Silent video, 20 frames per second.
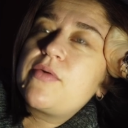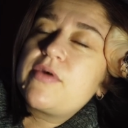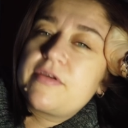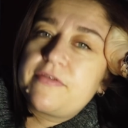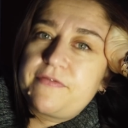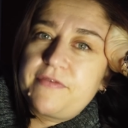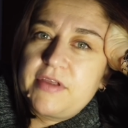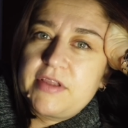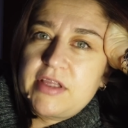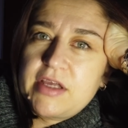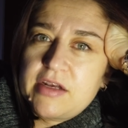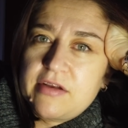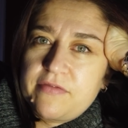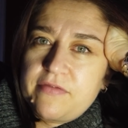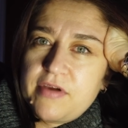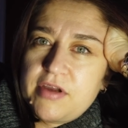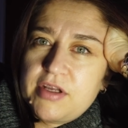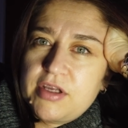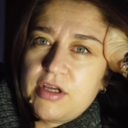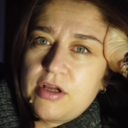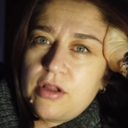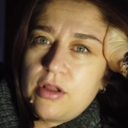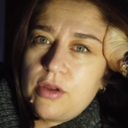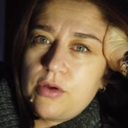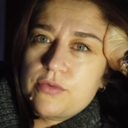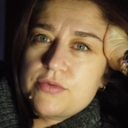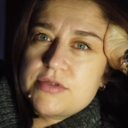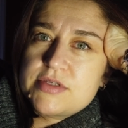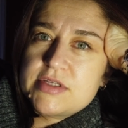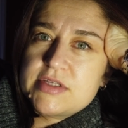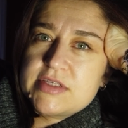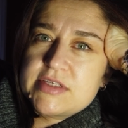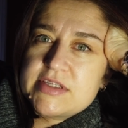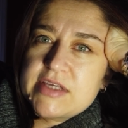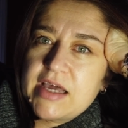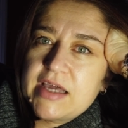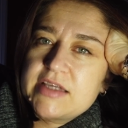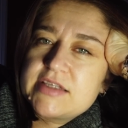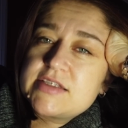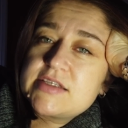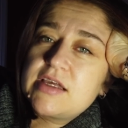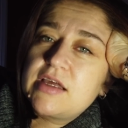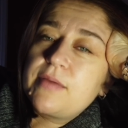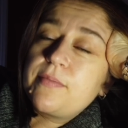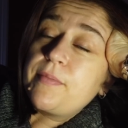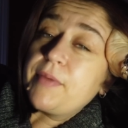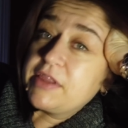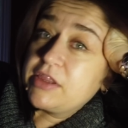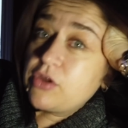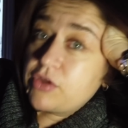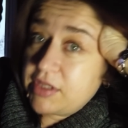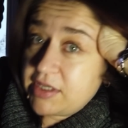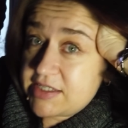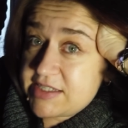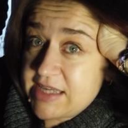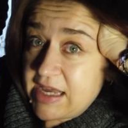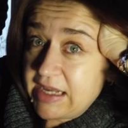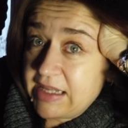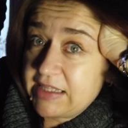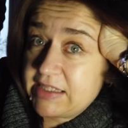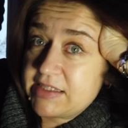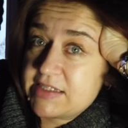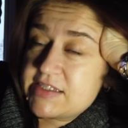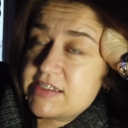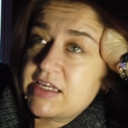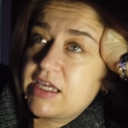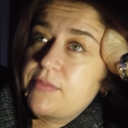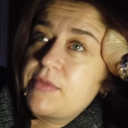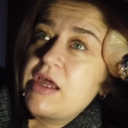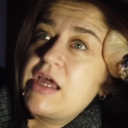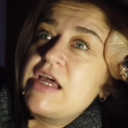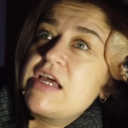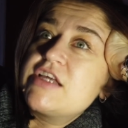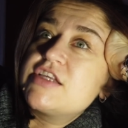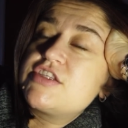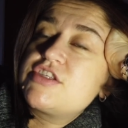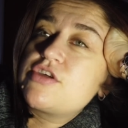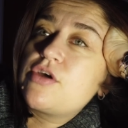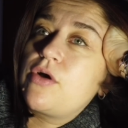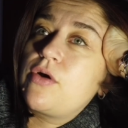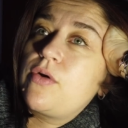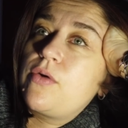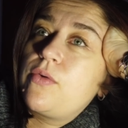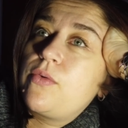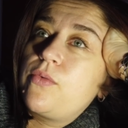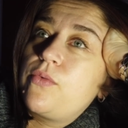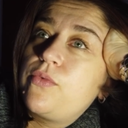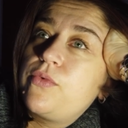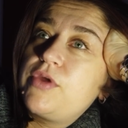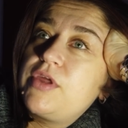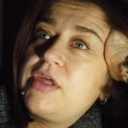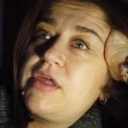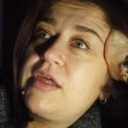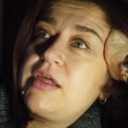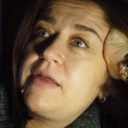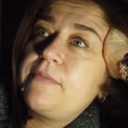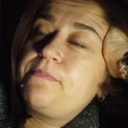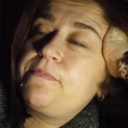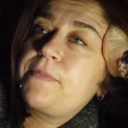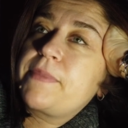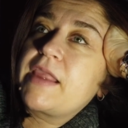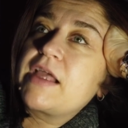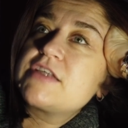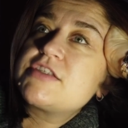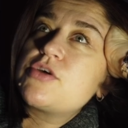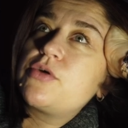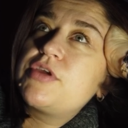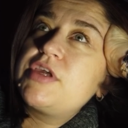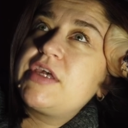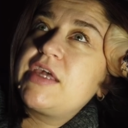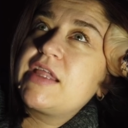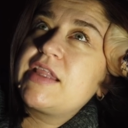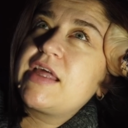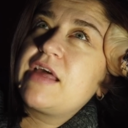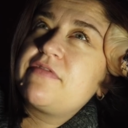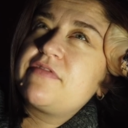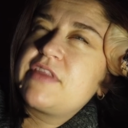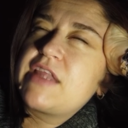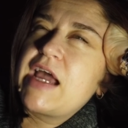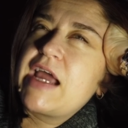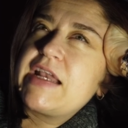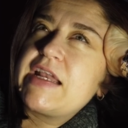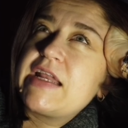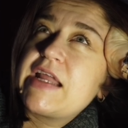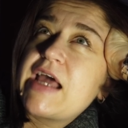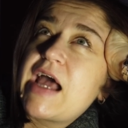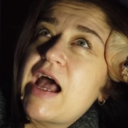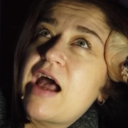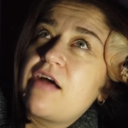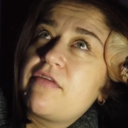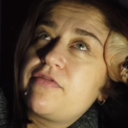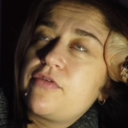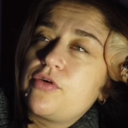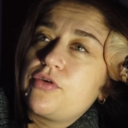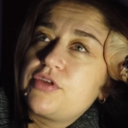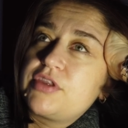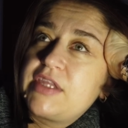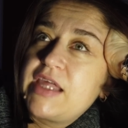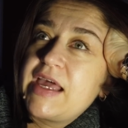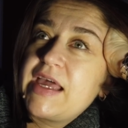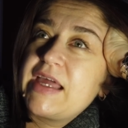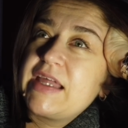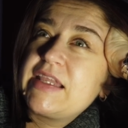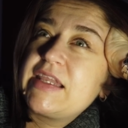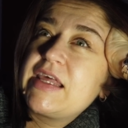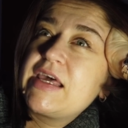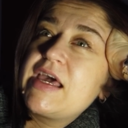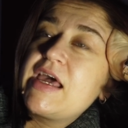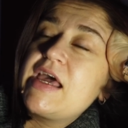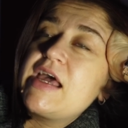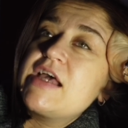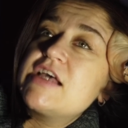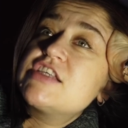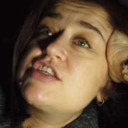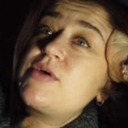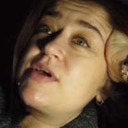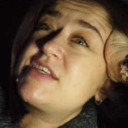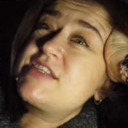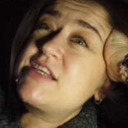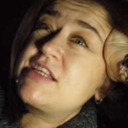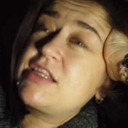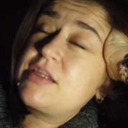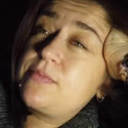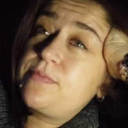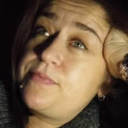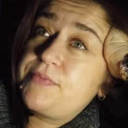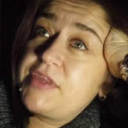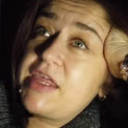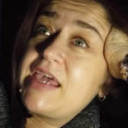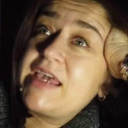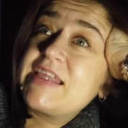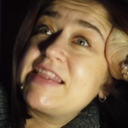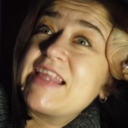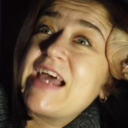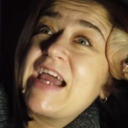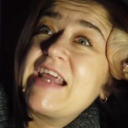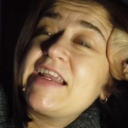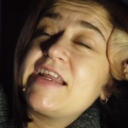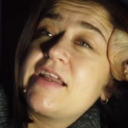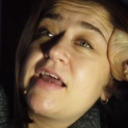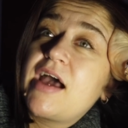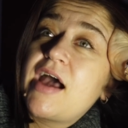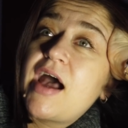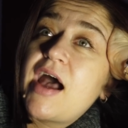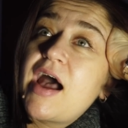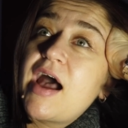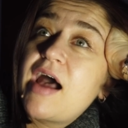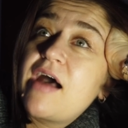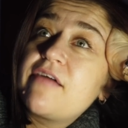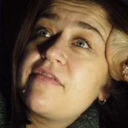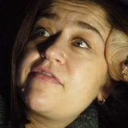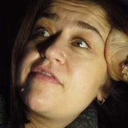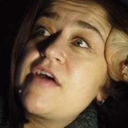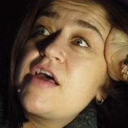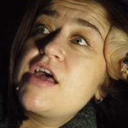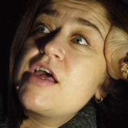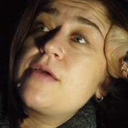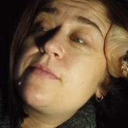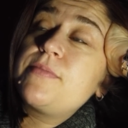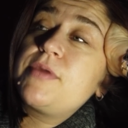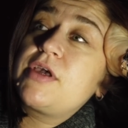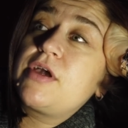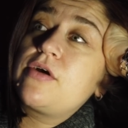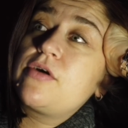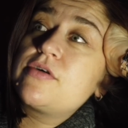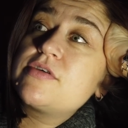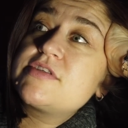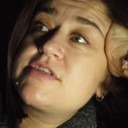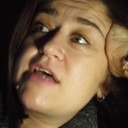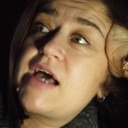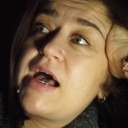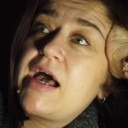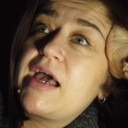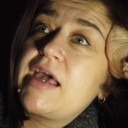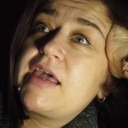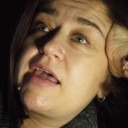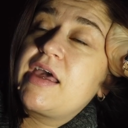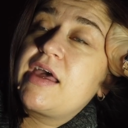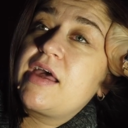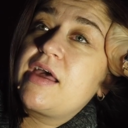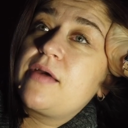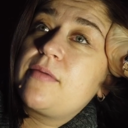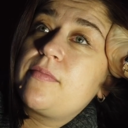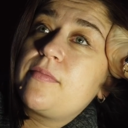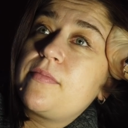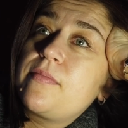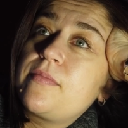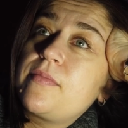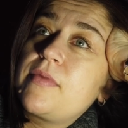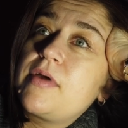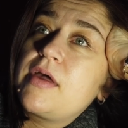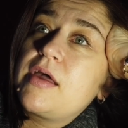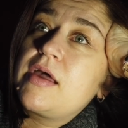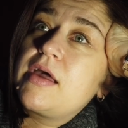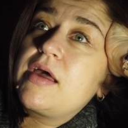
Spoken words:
our feet are very close in size, but not exactly the same. So he can have 9.5 or 10. So I said, take 9.5 because I am